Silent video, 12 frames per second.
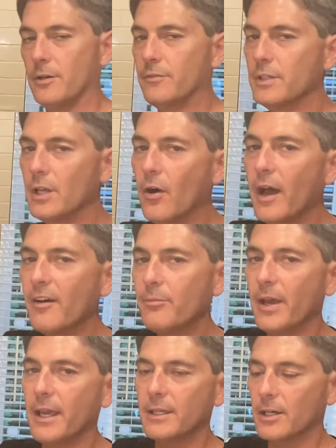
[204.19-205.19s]
If you don't have
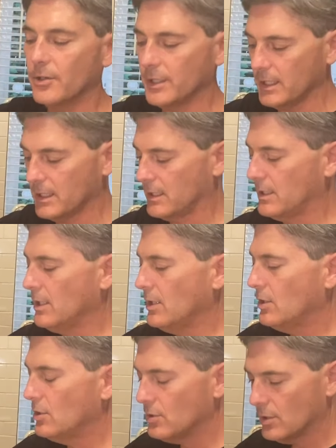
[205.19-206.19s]
panko, again,
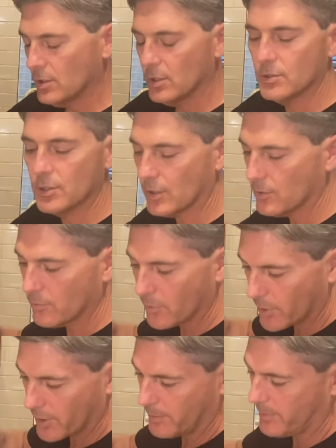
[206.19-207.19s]
don't
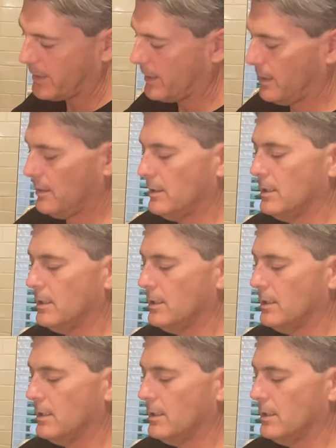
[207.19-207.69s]
worry about it.